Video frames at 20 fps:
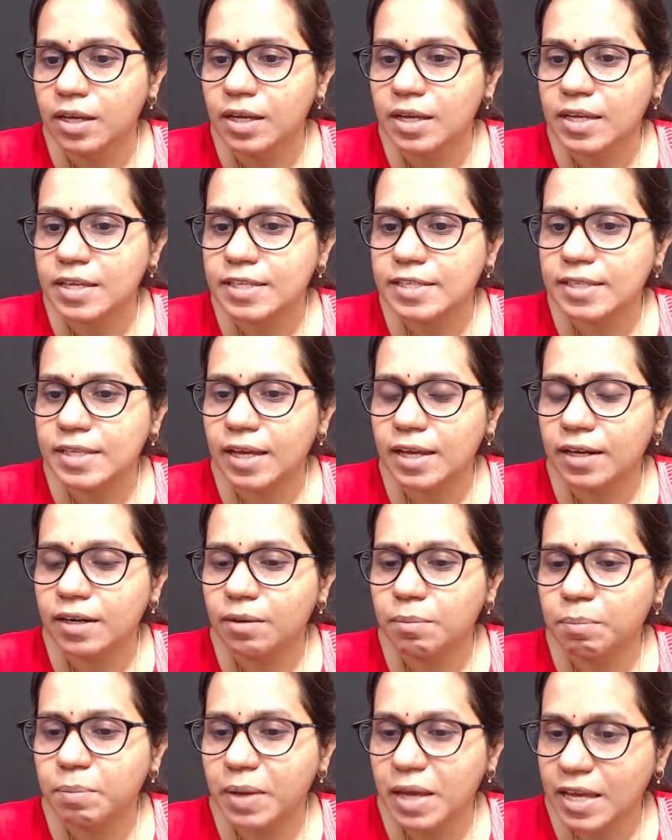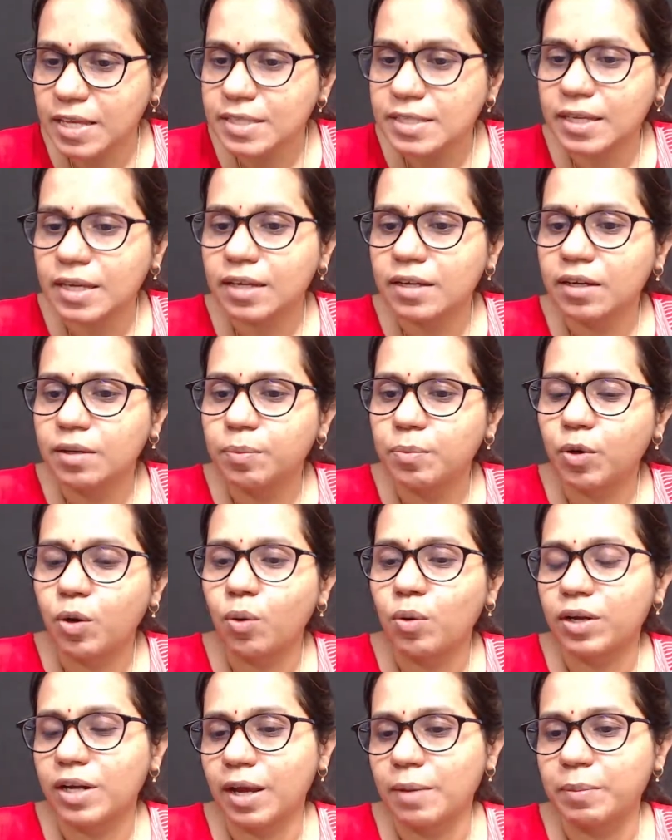is there a basic
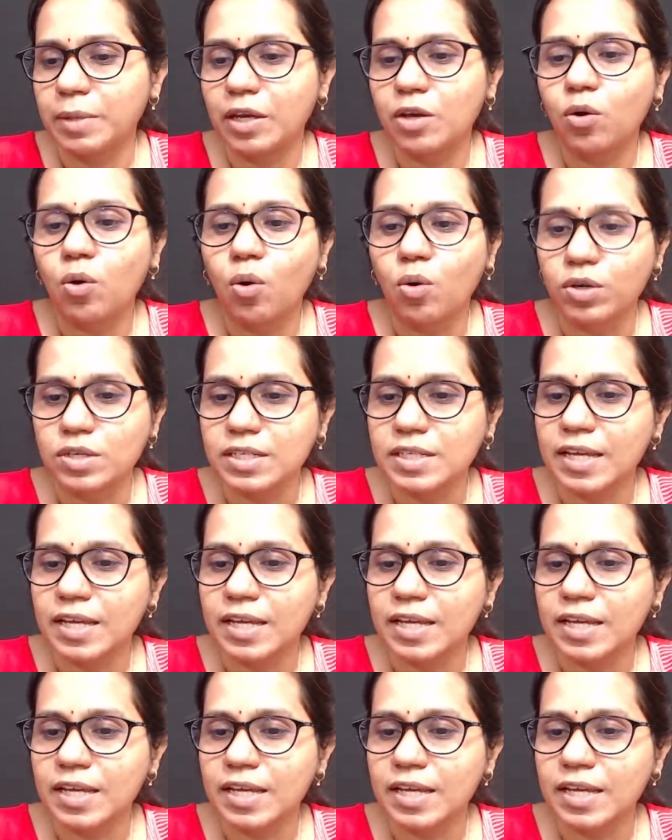programming course?